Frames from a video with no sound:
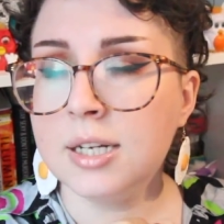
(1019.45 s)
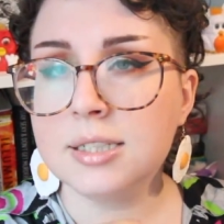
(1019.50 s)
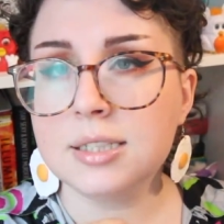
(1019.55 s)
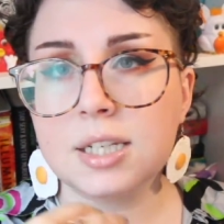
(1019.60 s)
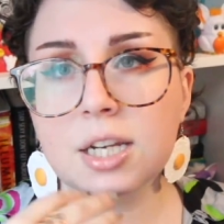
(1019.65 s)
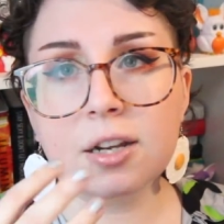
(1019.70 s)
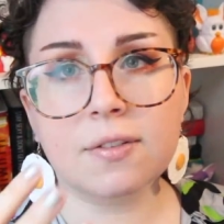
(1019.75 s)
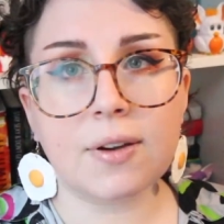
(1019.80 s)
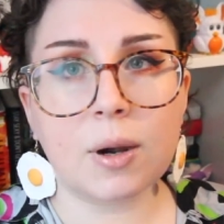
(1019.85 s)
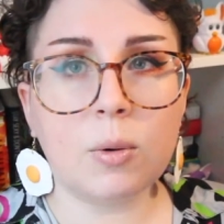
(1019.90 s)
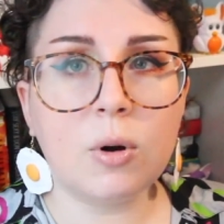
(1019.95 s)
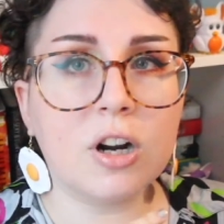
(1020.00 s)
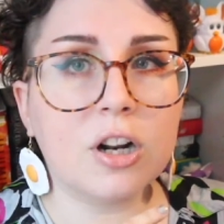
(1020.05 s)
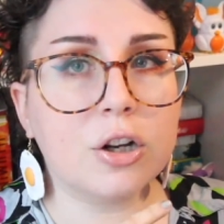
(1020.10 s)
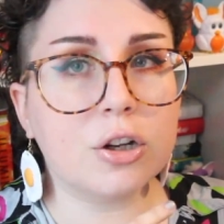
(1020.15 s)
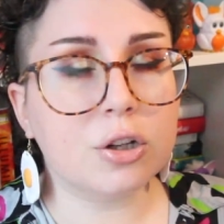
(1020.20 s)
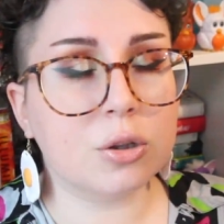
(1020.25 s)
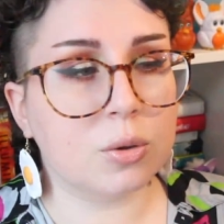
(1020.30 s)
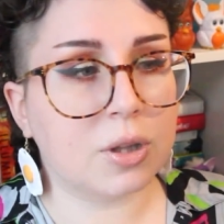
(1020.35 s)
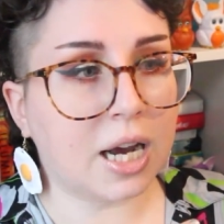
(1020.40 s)
see if I want
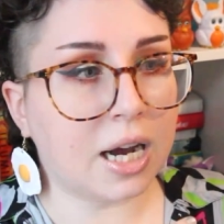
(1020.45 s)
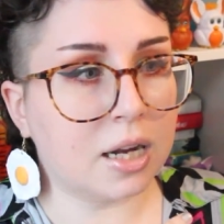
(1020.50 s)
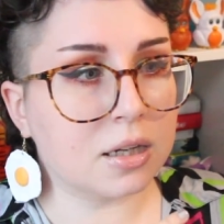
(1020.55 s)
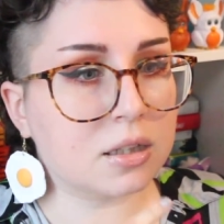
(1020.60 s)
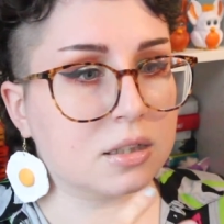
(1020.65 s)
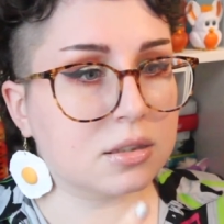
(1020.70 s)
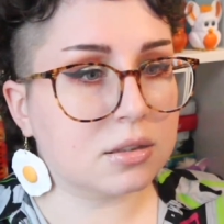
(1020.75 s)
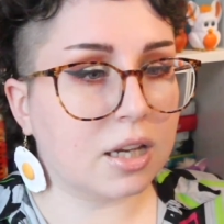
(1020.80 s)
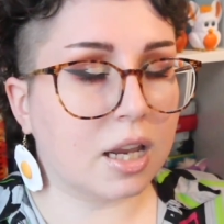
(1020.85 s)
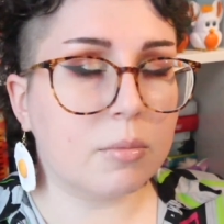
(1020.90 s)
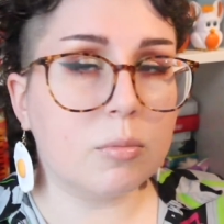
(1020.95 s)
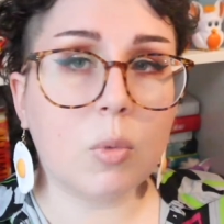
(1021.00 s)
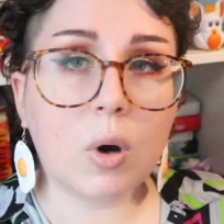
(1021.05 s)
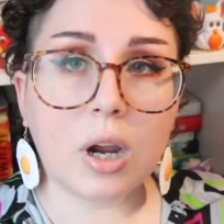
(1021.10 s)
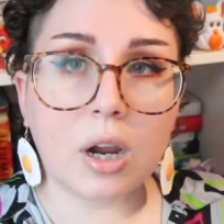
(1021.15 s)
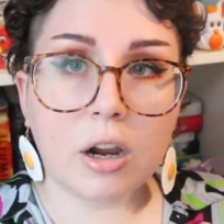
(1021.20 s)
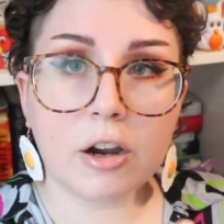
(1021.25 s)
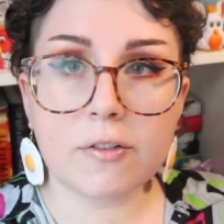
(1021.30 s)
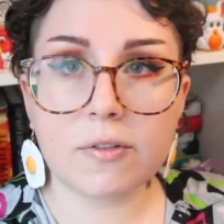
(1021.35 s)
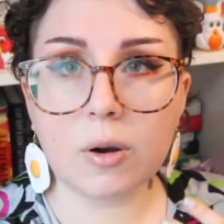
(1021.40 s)
to do that the same
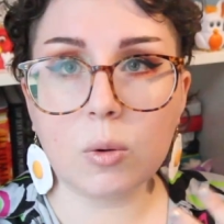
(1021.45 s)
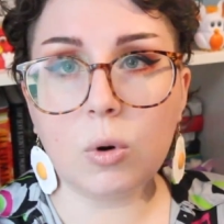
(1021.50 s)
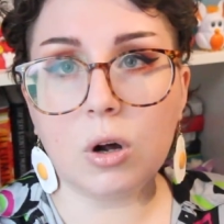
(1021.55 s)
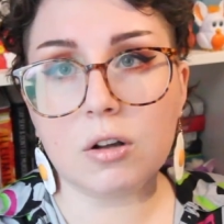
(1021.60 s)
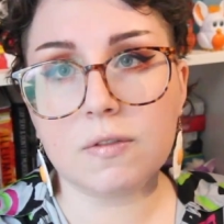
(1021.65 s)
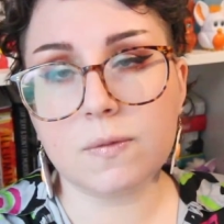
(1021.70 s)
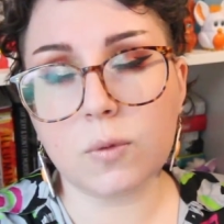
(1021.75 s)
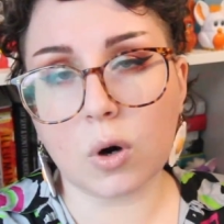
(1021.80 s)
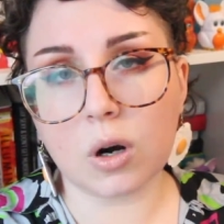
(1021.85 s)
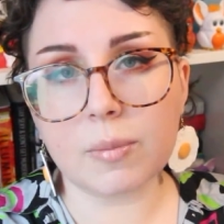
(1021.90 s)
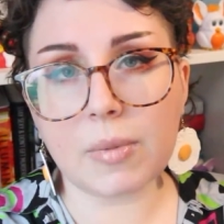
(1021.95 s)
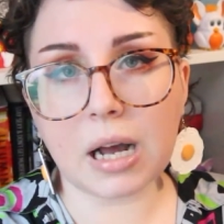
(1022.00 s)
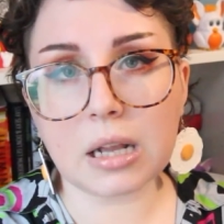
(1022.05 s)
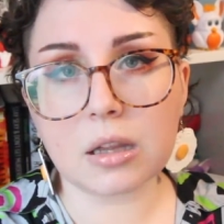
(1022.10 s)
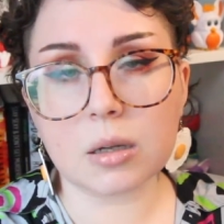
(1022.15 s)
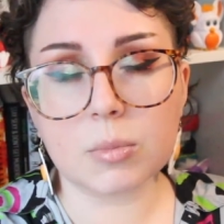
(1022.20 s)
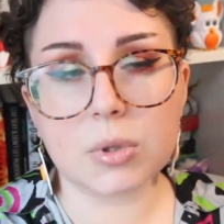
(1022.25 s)
way, if I want to format